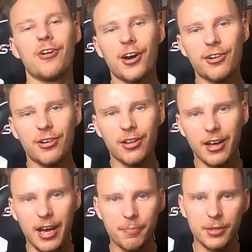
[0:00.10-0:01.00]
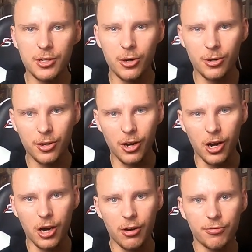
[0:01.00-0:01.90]
final episode
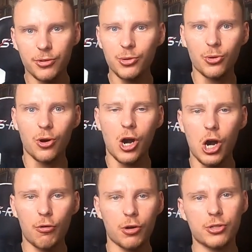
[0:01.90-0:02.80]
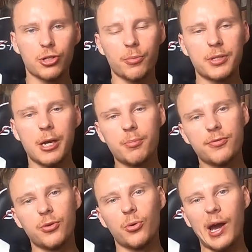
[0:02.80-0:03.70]
of your Hyrox top tips
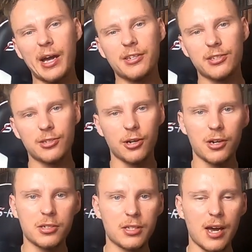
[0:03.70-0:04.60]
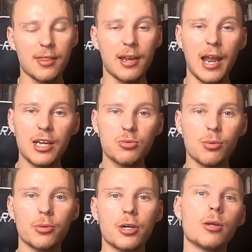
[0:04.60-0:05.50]
for your exercise, and the last
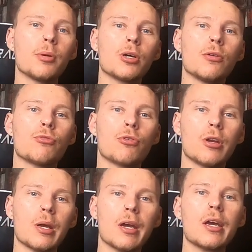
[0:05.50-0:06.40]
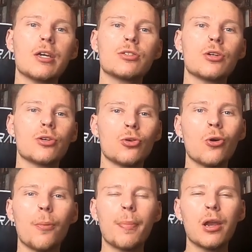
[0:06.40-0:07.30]
one we're going to be covering is
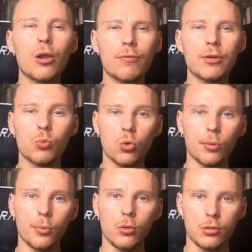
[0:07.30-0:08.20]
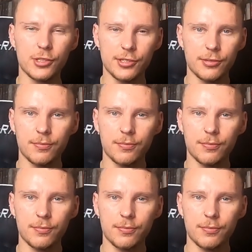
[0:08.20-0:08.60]
your beloved wall balls.